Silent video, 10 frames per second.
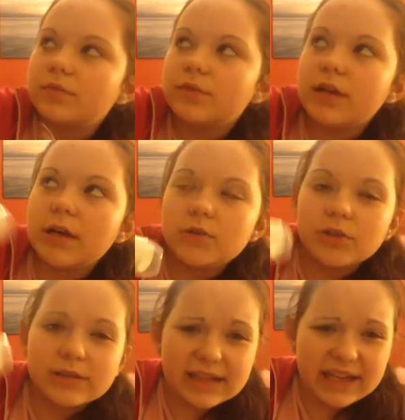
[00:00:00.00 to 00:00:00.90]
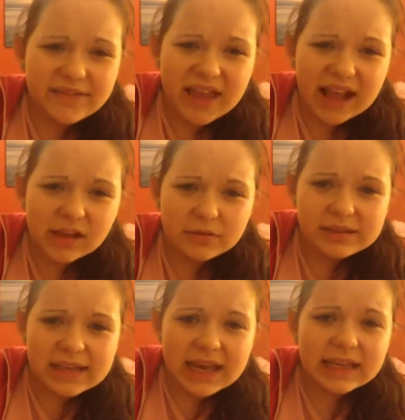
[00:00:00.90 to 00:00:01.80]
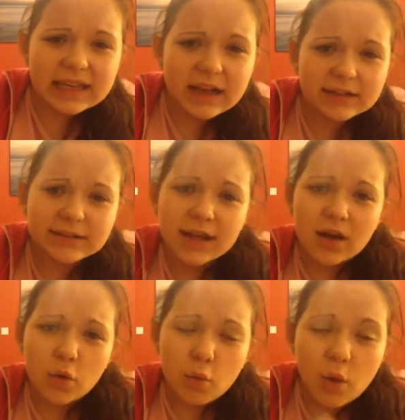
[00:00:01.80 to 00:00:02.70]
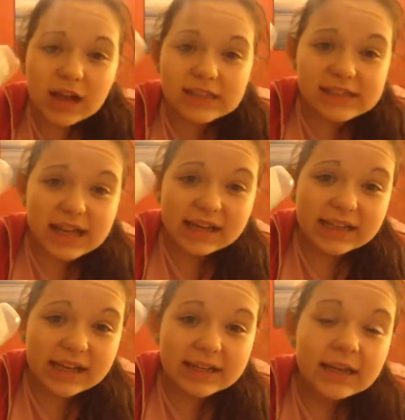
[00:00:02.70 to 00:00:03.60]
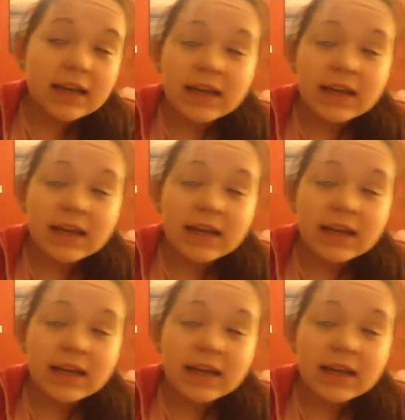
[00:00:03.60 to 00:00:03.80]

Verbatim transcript: deodorants leave yellow staining and white staining